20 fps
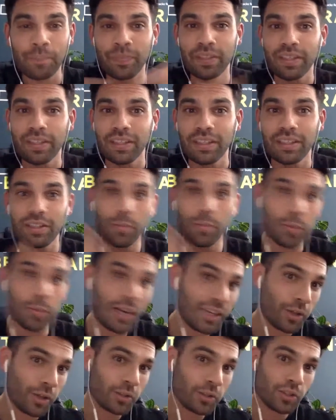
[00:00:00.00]
The brain
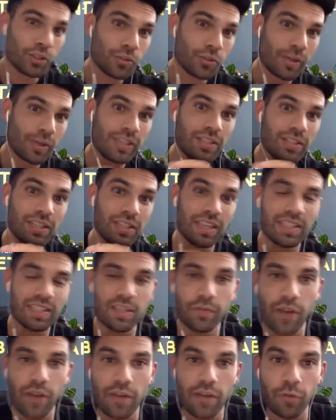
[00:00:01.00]
goes straight to that
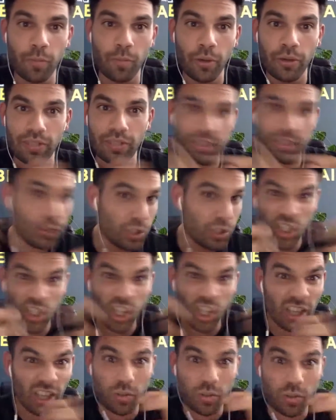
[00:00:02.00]
survival mode, and you just
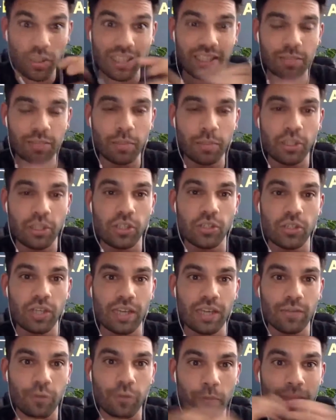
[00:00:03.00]
start to eat as much as you can
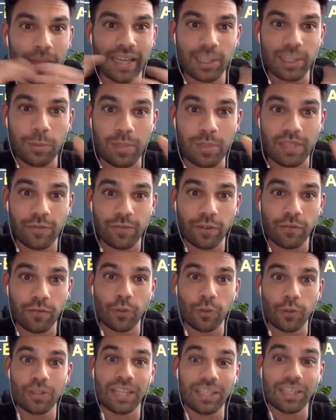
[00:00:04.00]
from that specific
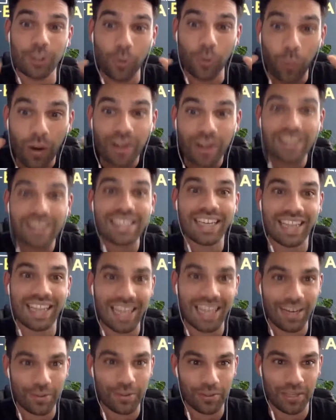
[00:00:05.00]
food that you weren't
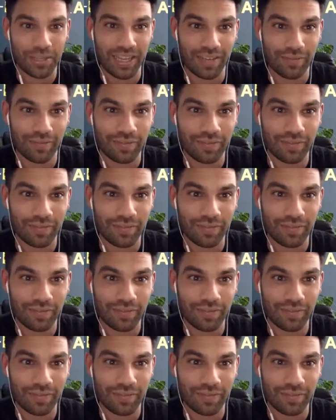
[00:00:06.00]
allowed to have.